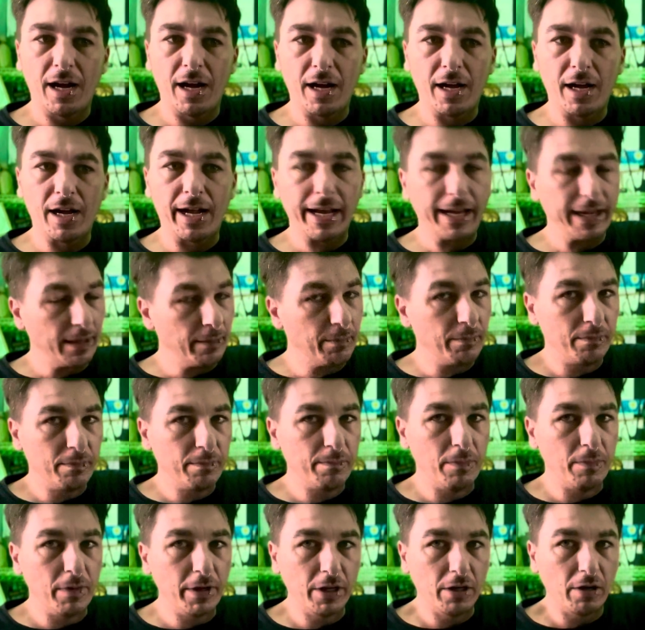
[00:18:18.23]
I'm,
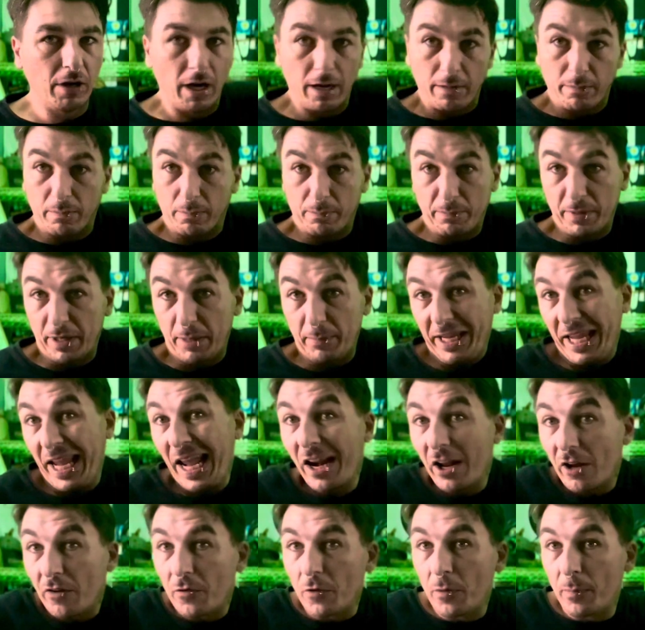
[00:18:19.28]
you know, I've been a
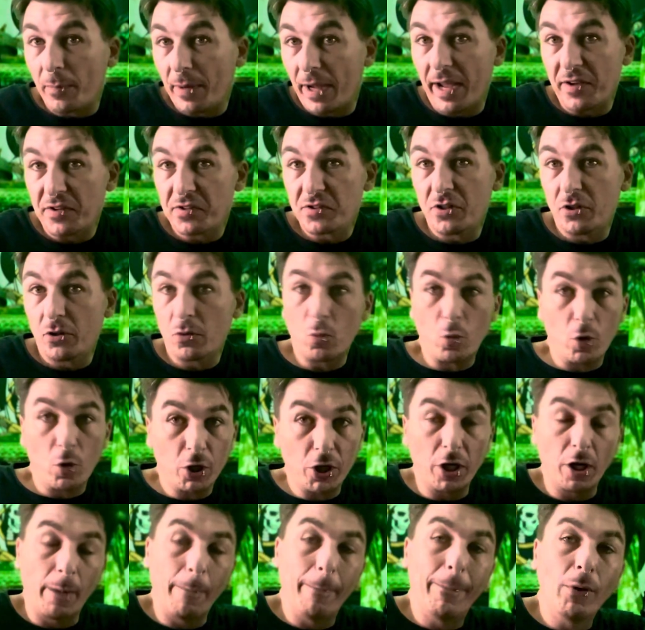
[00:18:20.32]
mechanic for the past year
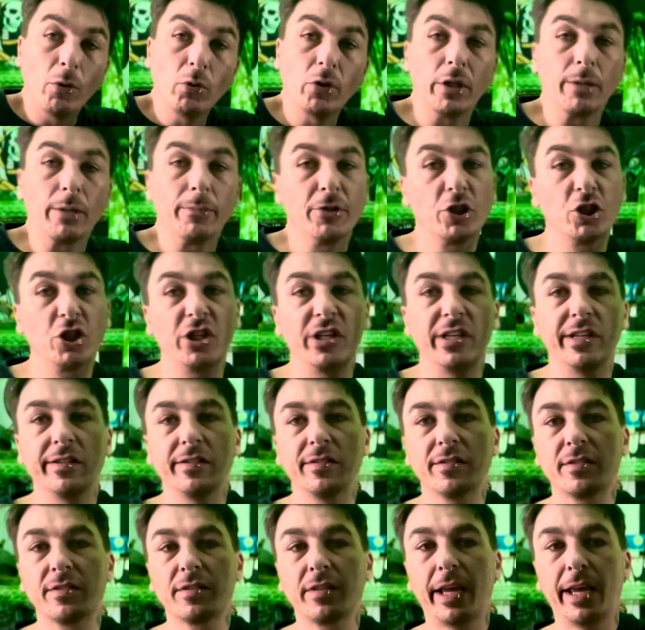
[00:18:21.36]
working on bowling
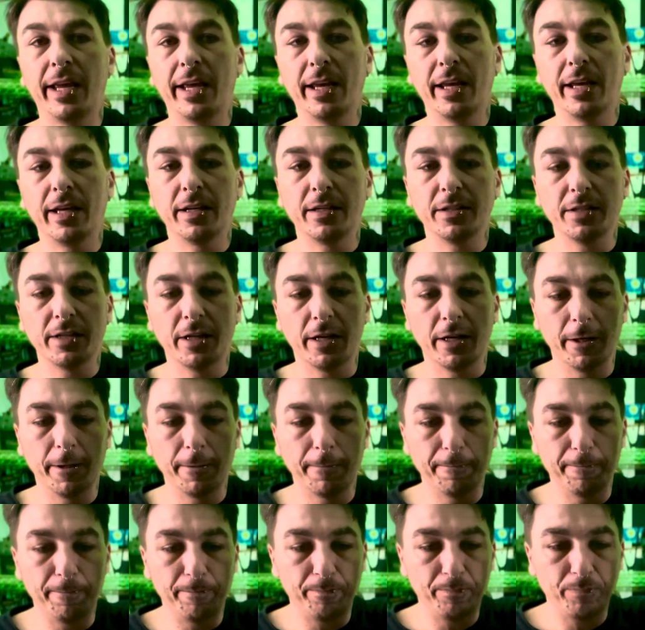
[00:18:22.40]
machines and,
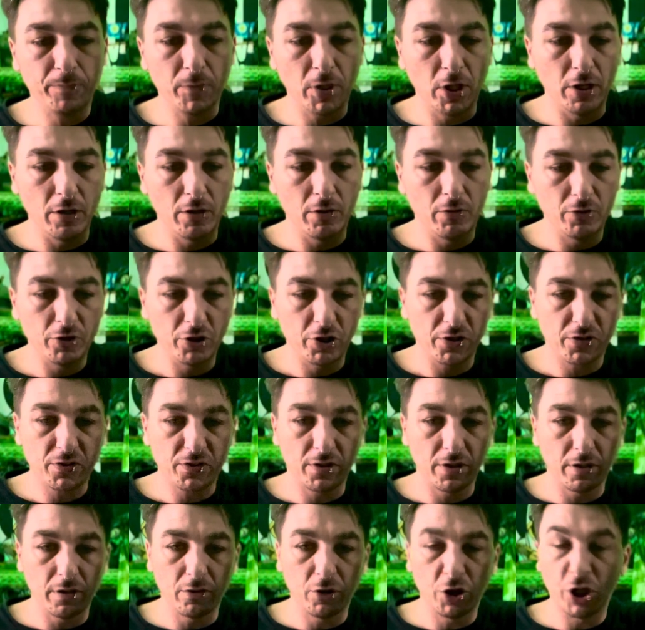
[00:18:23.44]
you know, just
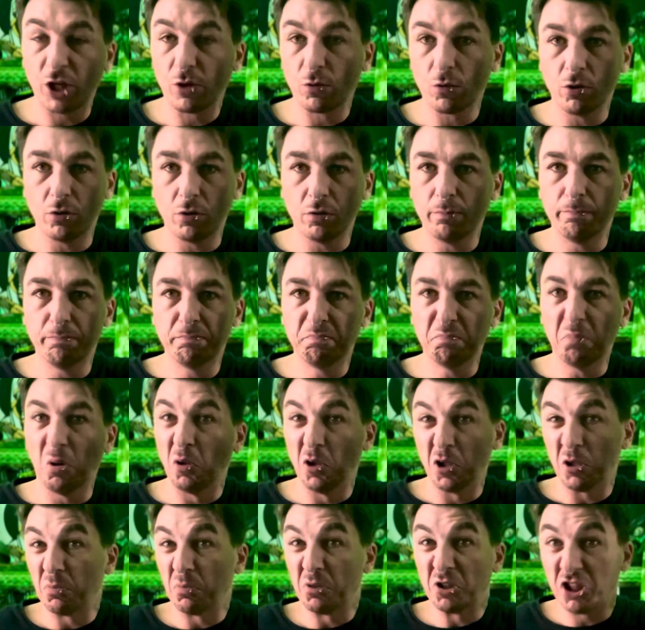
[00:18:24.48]
a general
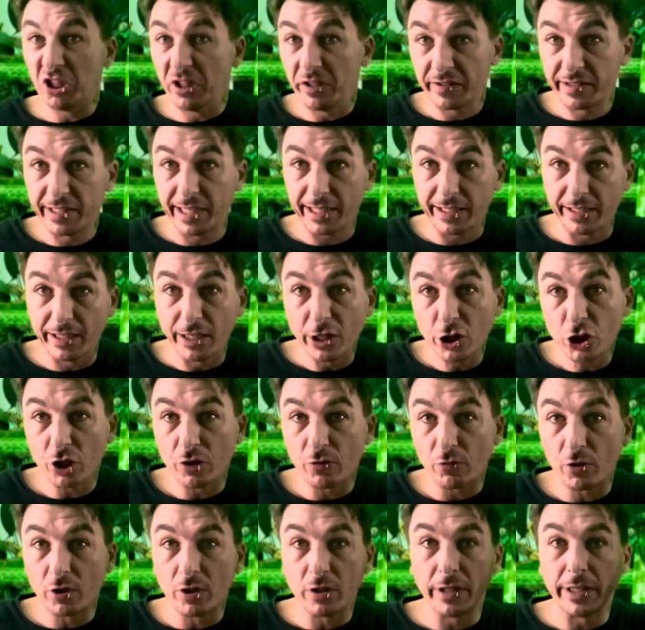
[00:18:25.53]
bowling machine technician,
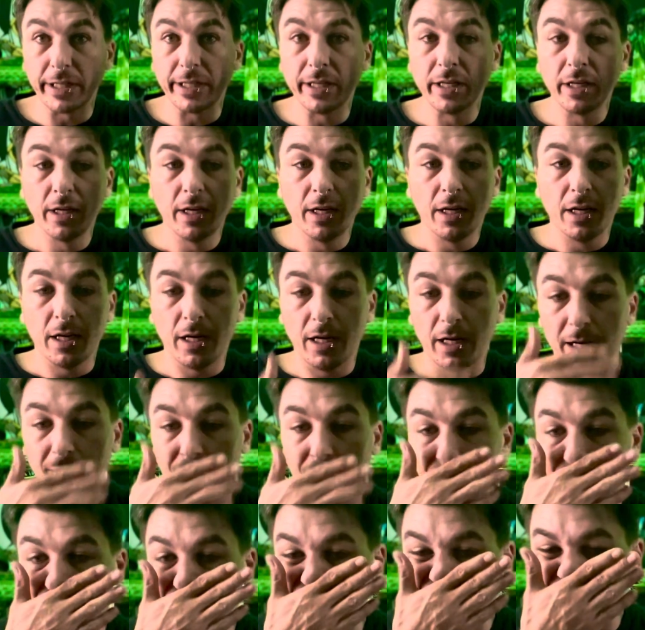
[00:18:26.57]
really.
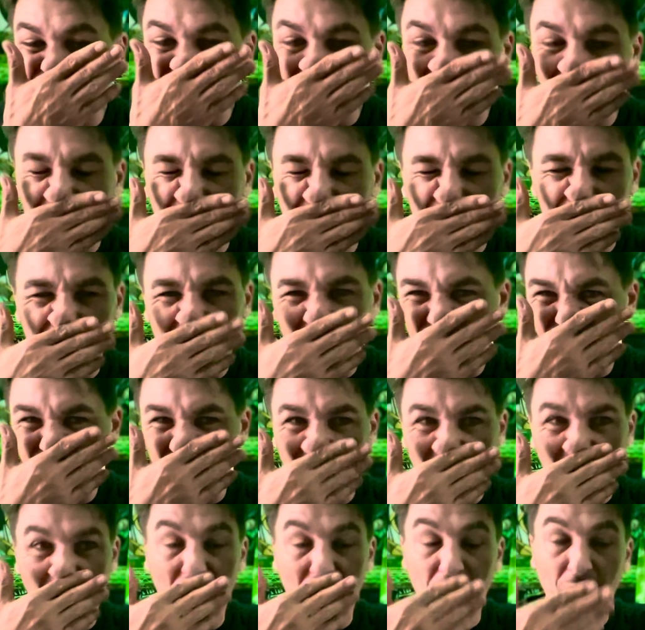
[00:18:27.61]

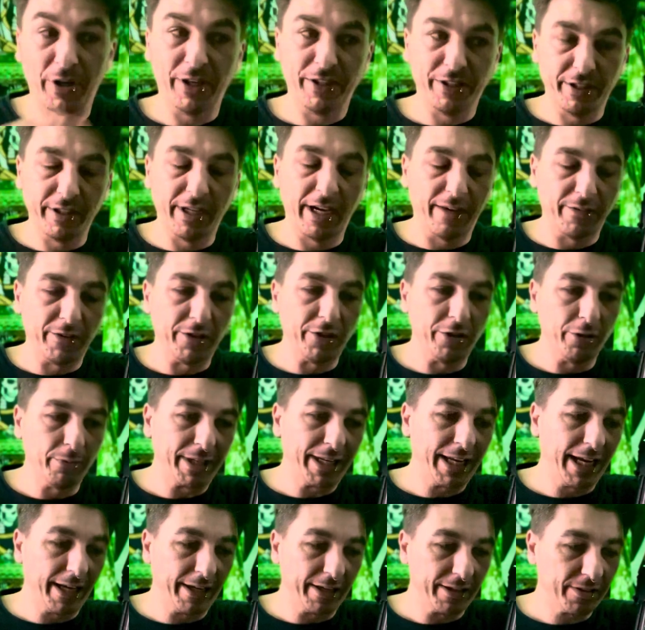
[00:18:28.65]
Although I did have to do
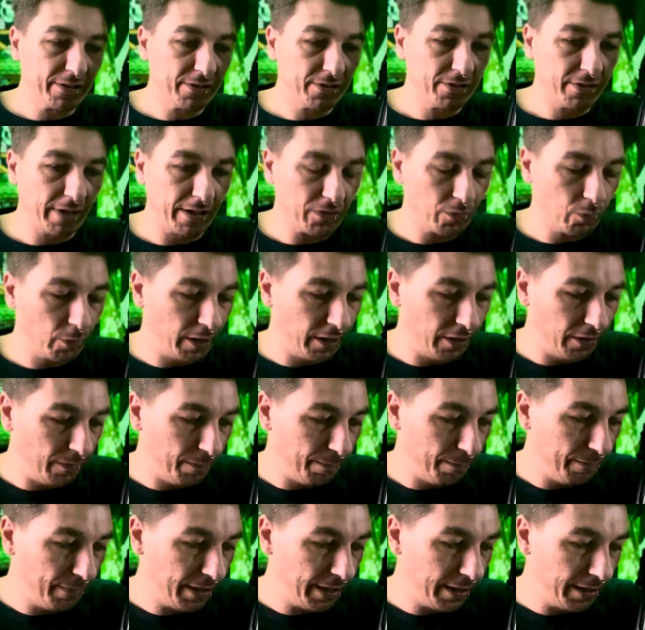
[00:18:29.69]
mechanics as well.
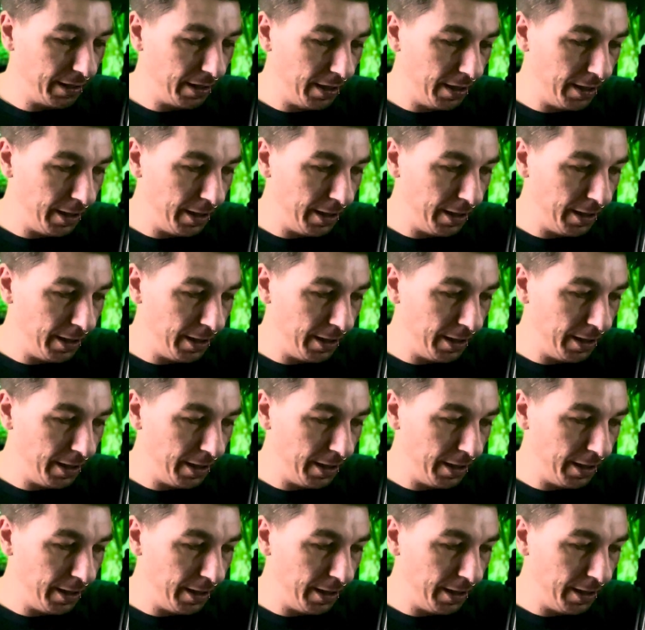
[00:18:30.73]
But,